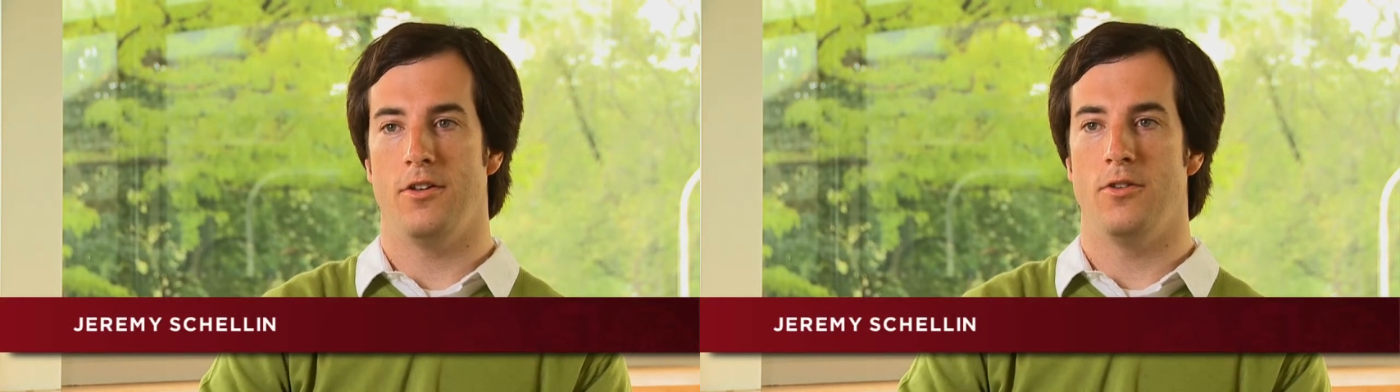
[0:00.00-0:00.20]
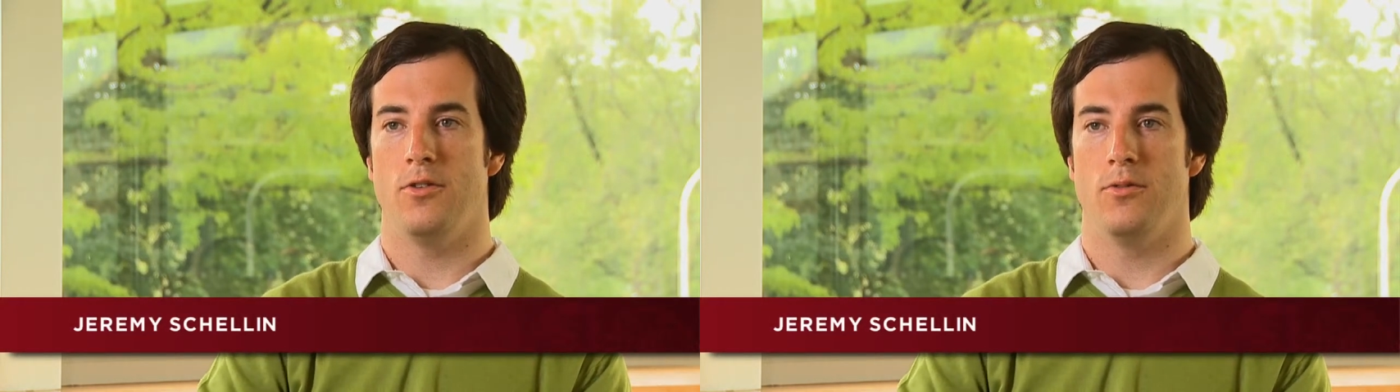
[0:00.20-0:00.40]

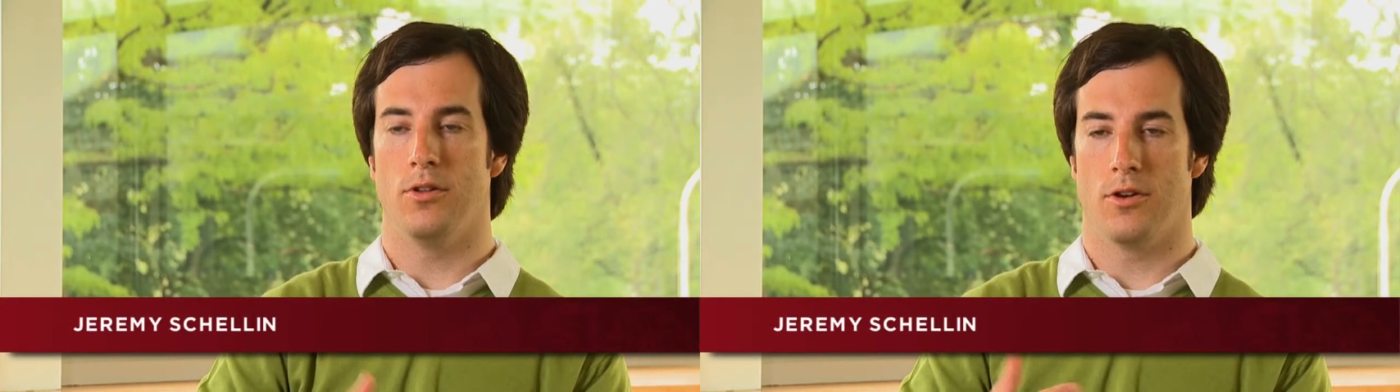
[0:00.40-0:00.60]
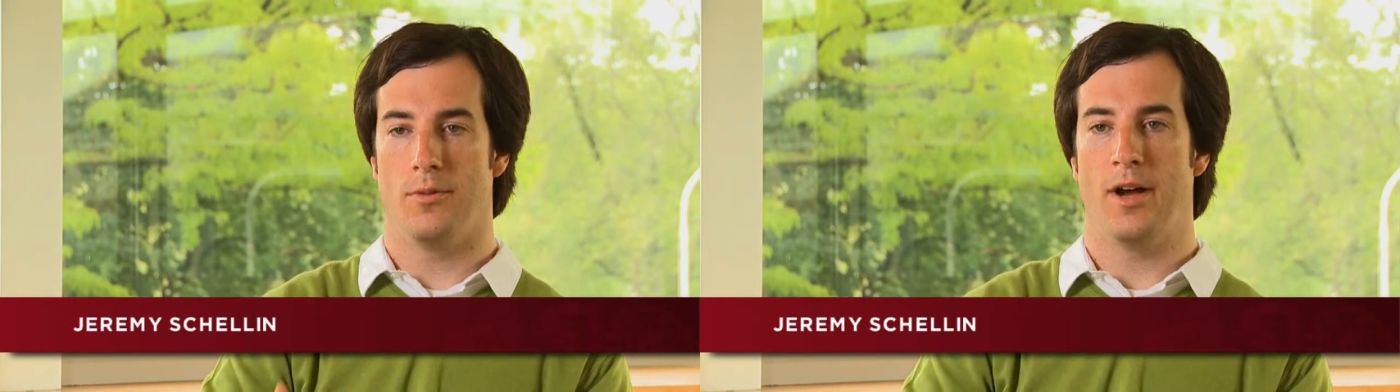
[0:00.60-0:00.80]
you
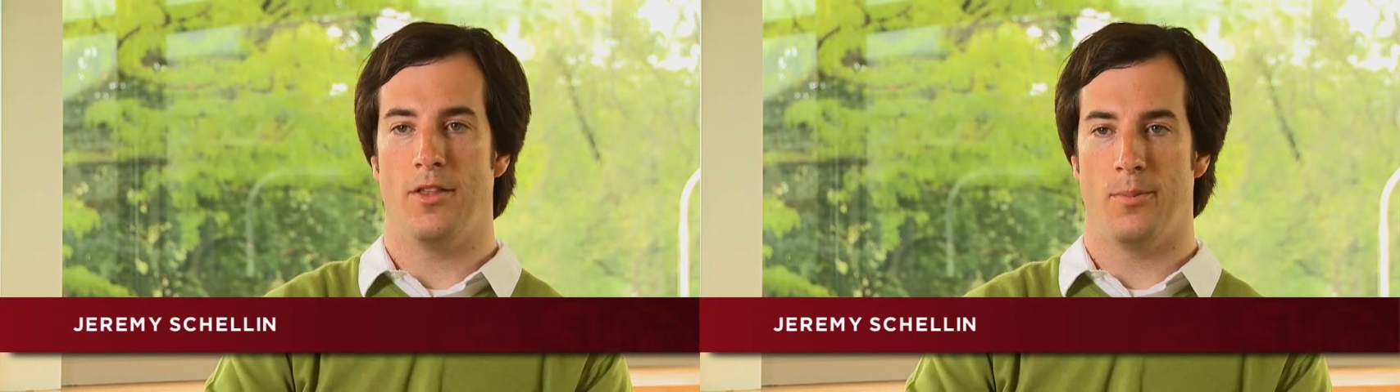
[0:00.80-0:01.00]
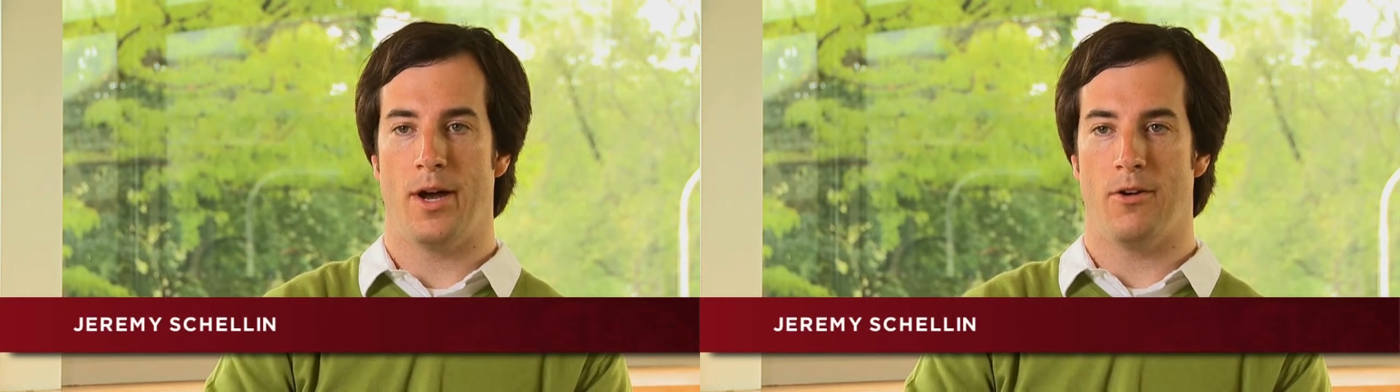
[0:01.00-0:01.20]
learn
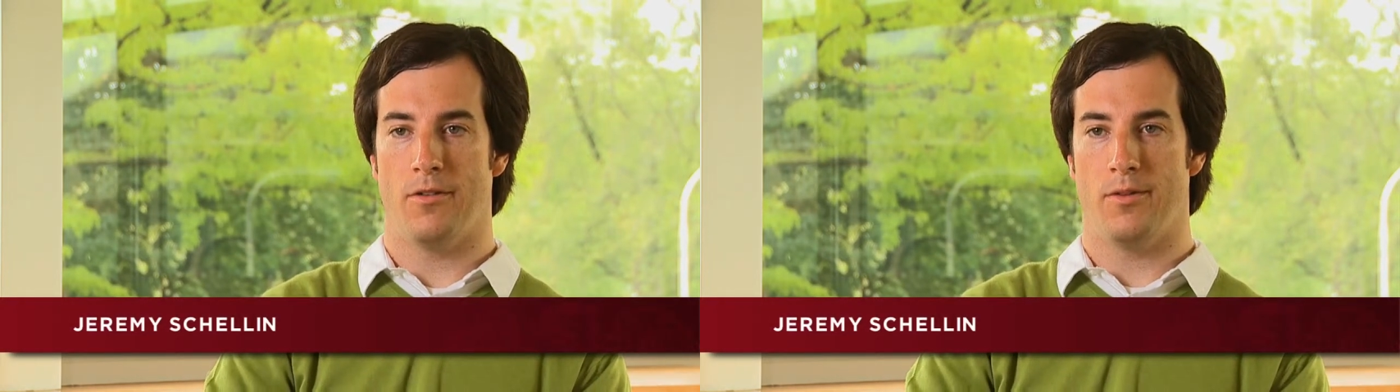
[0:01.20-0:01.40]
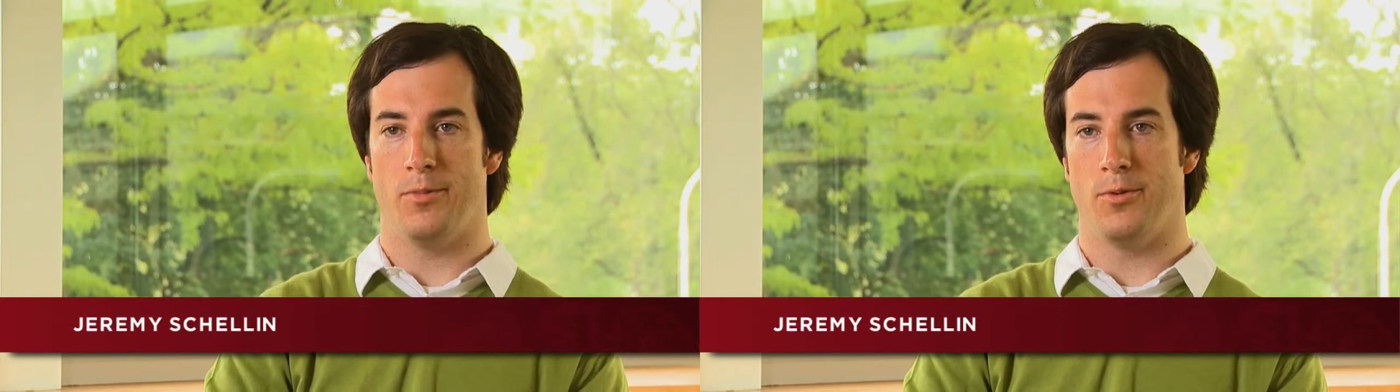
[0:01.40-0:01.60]
about the power
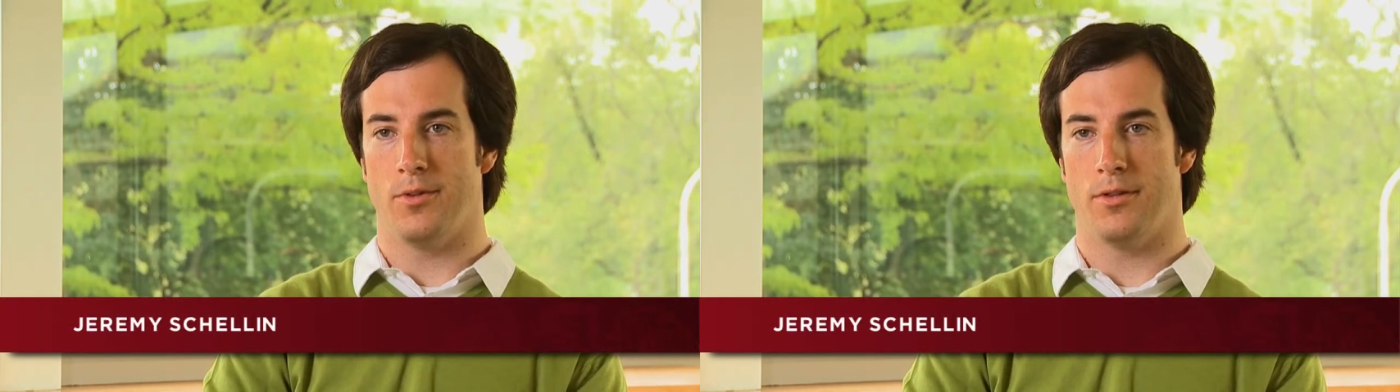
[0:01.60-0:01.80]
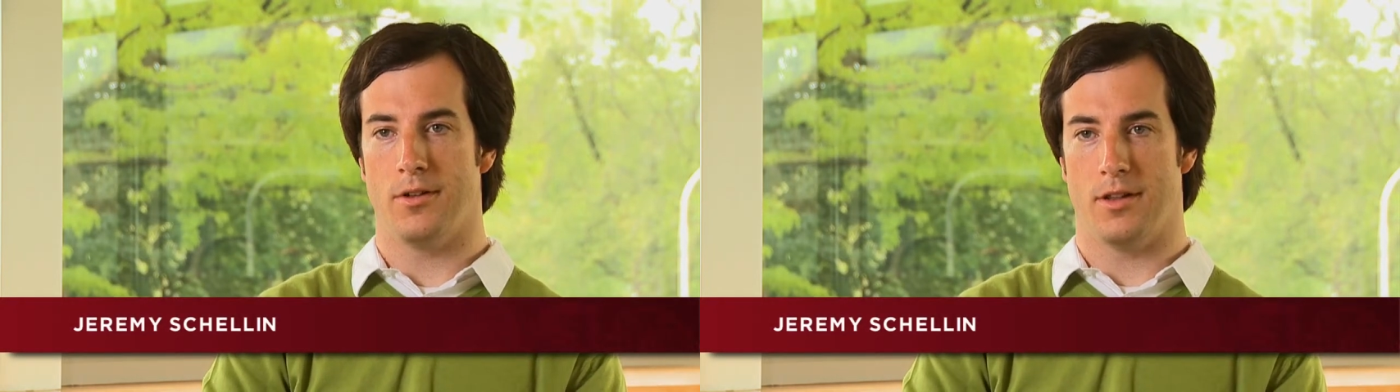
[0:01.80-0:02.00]
of the
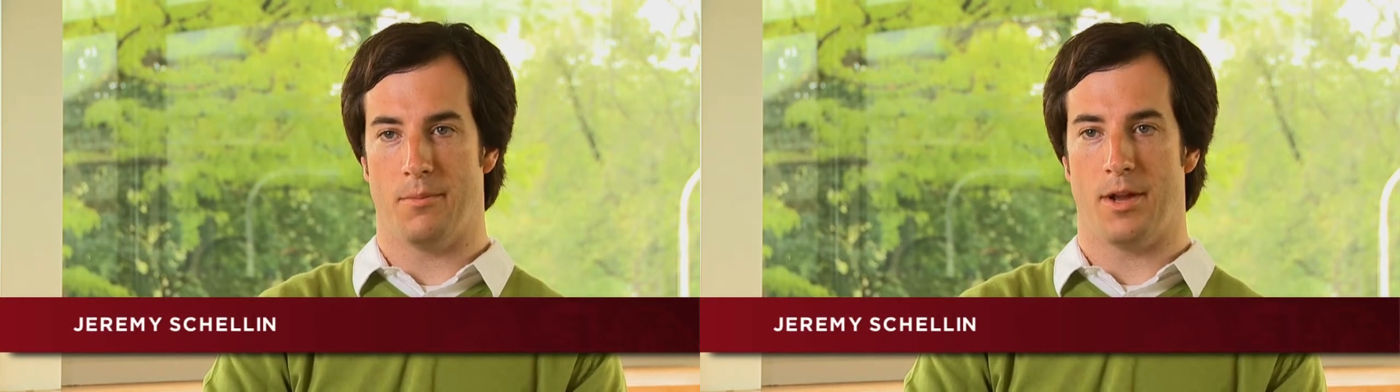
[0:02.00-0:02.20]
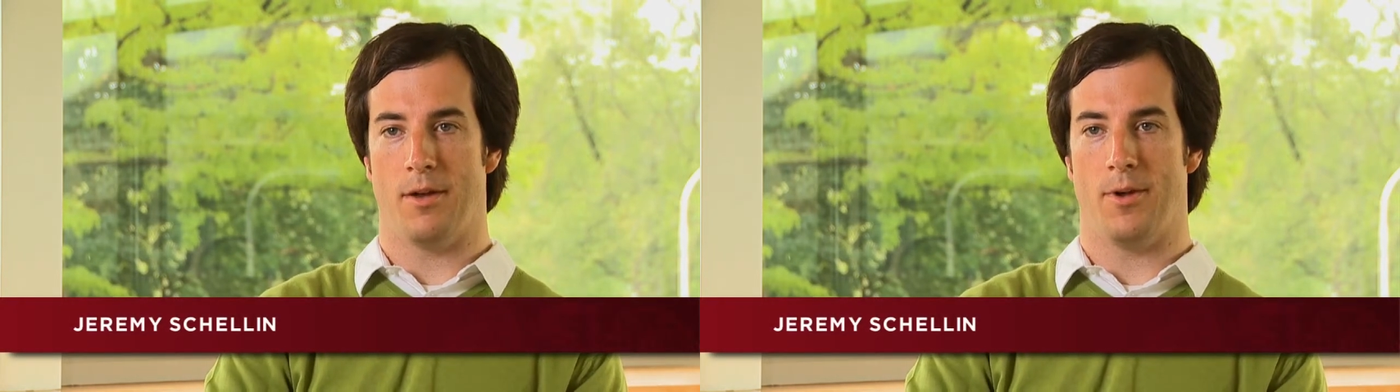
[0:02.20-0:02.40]
Booth
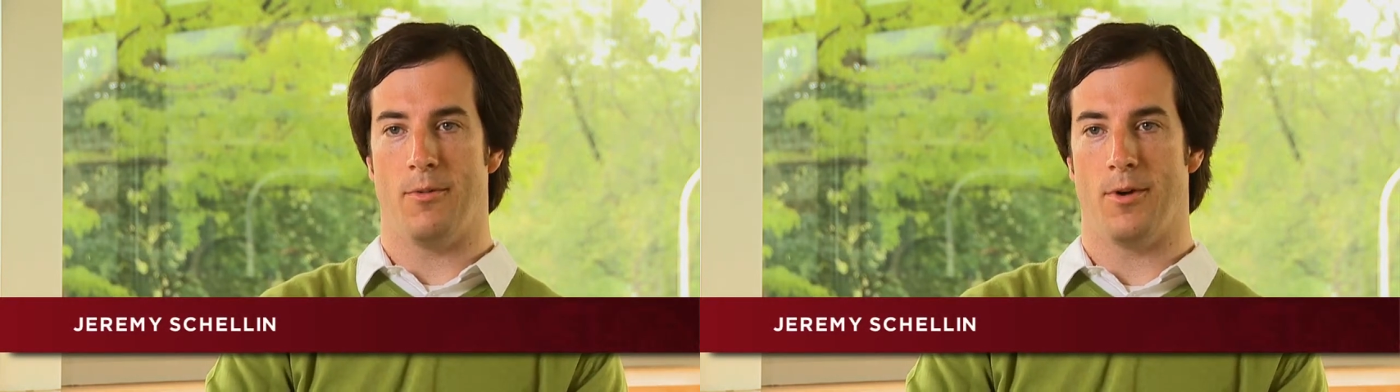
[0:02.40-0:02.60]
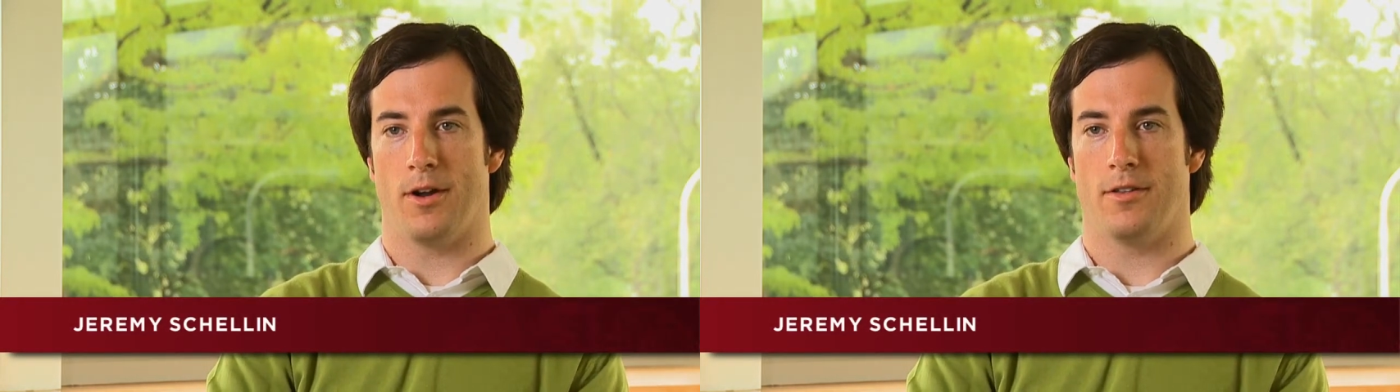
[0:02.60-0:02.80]
Alumni
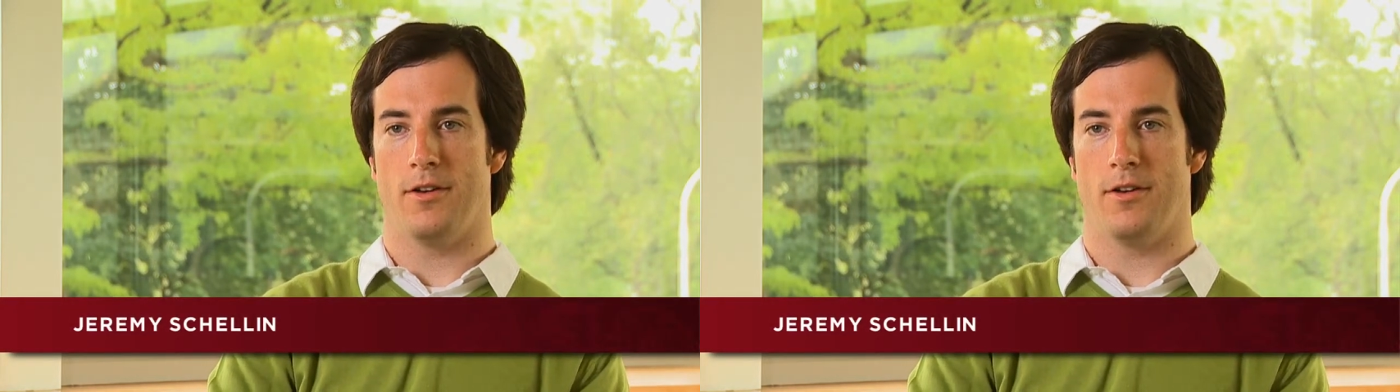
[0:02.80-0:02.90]
Network.